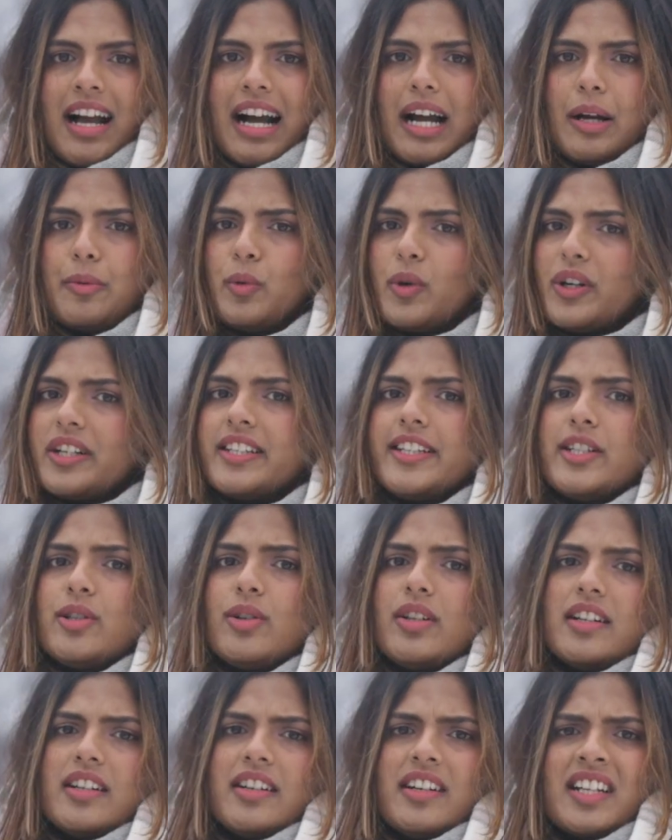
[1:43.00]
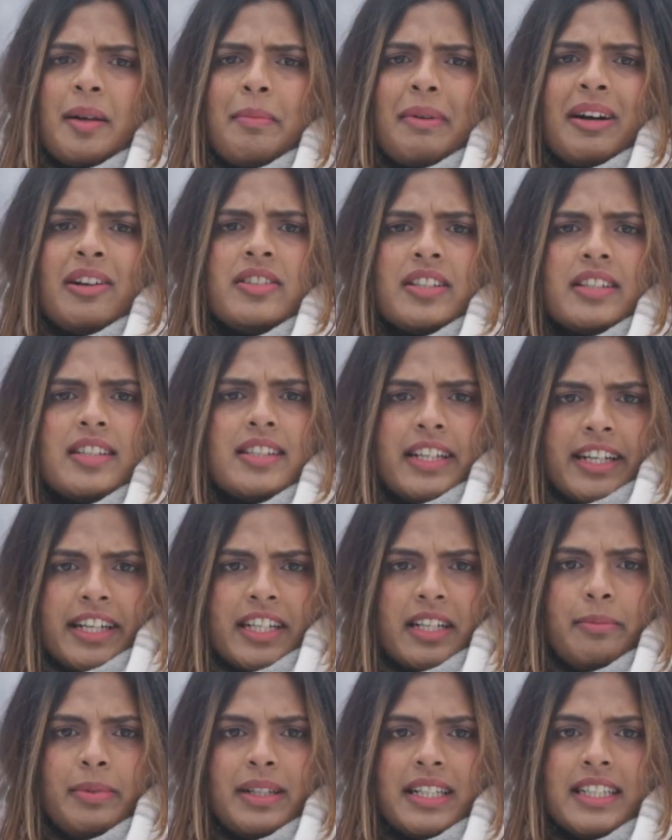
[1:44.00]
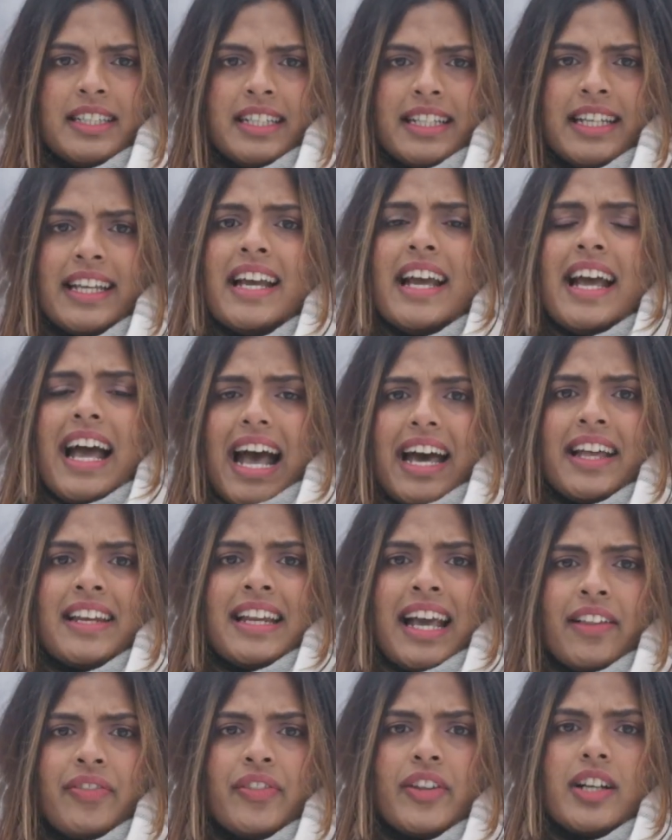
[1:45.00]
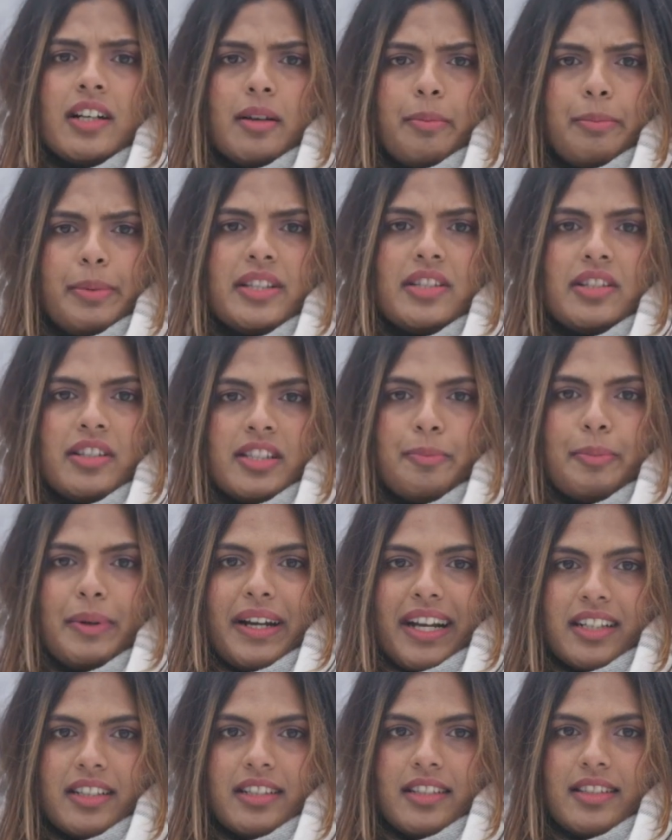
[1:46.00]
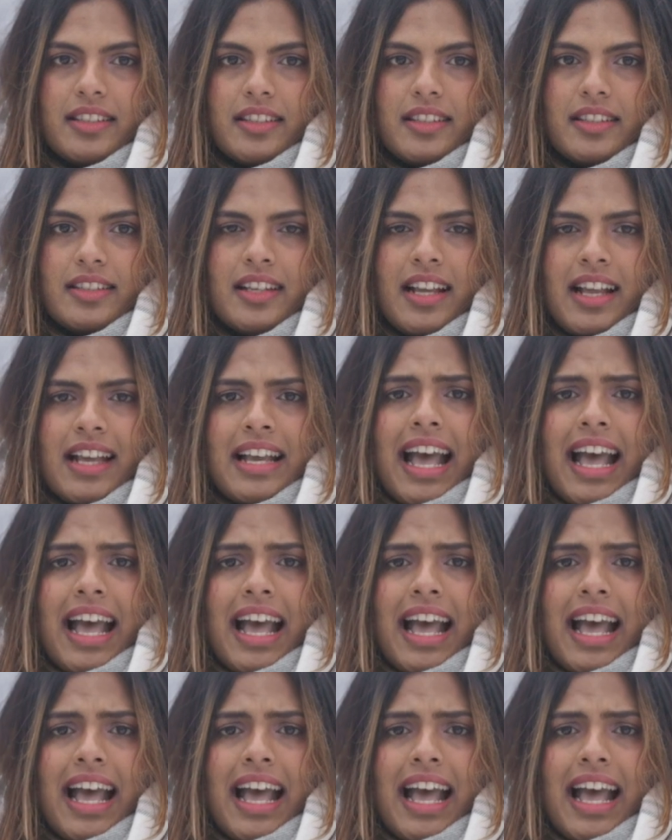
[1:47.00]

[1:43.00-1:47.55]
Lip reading: I wanted to learn about sustainability and ethical business practices,